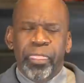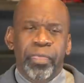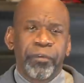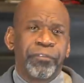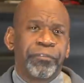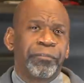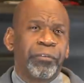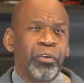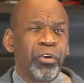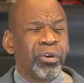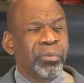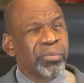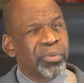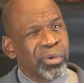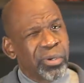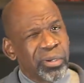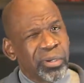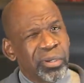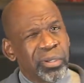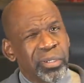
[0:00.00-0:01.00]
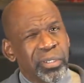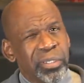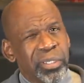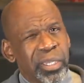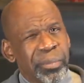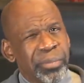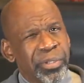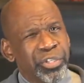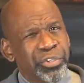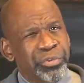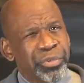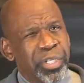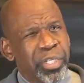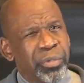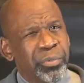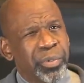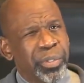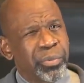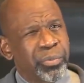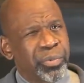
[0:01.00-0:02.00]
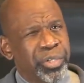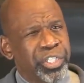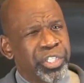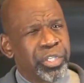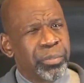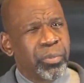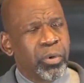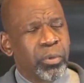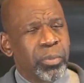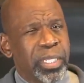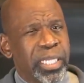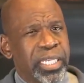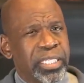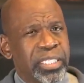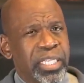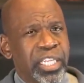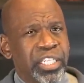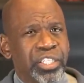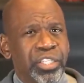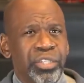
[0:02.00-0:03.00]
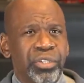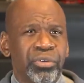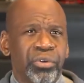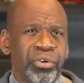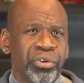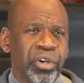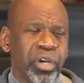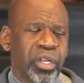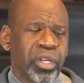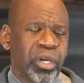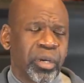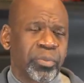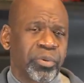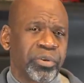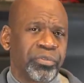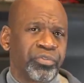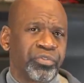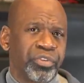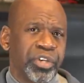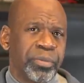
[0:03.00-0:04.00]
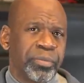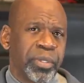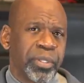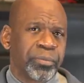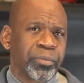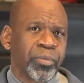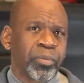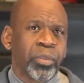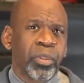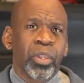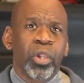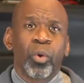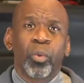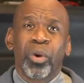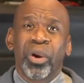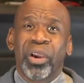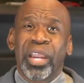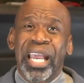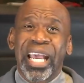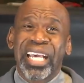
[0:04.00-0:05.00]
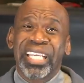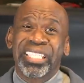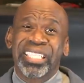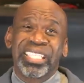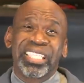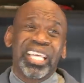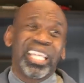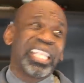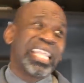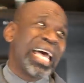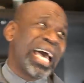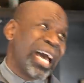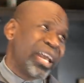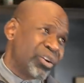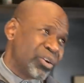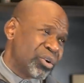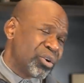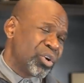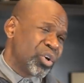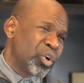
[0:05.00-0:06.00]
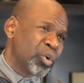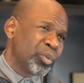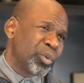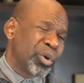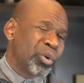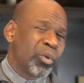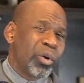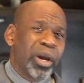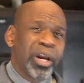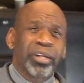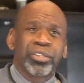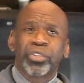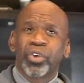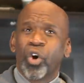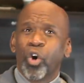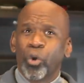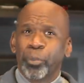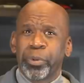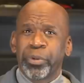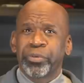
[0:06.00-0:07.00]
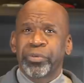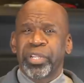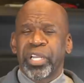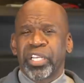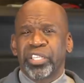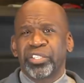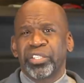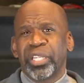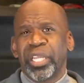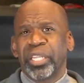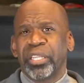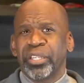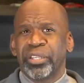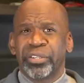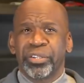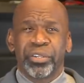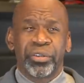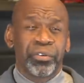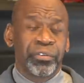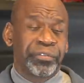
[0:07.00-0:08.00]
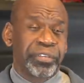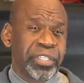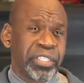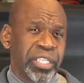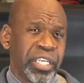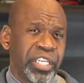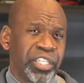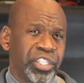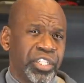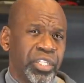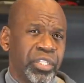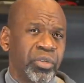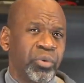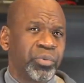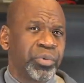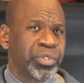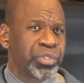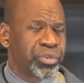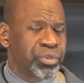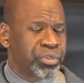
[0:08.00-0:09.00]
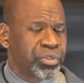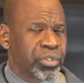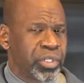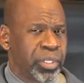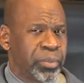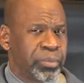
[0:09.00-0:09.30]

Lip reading: The former can be treated with rigid immobilization or non-operative treatment, whereas the latter requires open reduction and internal fixation with surgical